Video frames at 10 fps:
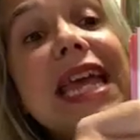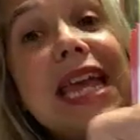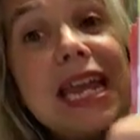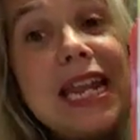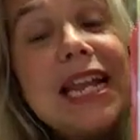
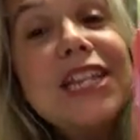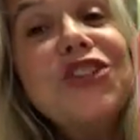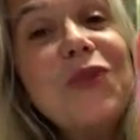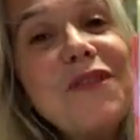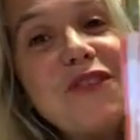In
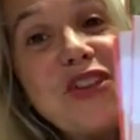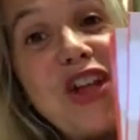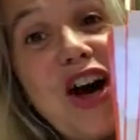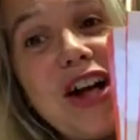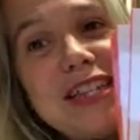English, we have
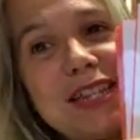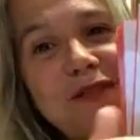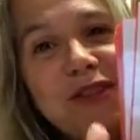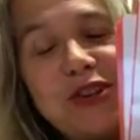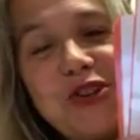lots
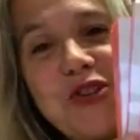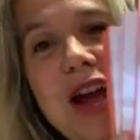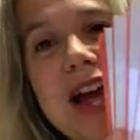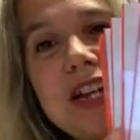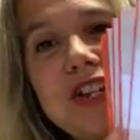of
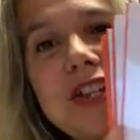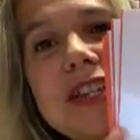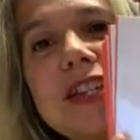contractions.